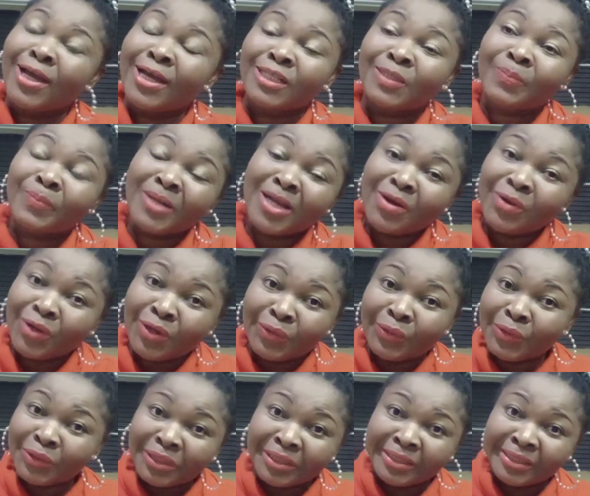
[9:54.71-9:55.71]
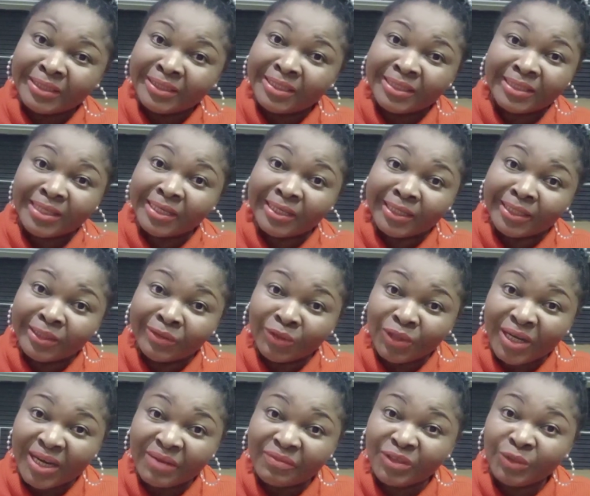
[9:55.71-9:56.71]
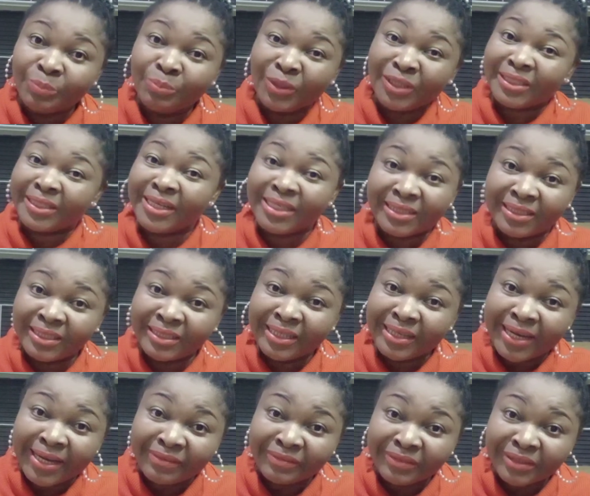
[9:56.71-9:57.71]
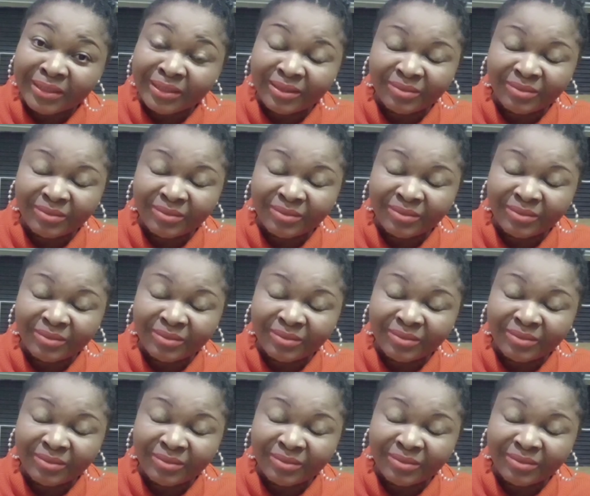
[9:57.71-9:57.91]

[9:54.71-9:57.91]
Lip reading: Explain all those things. They say they did not have it. Bossers, they didn't have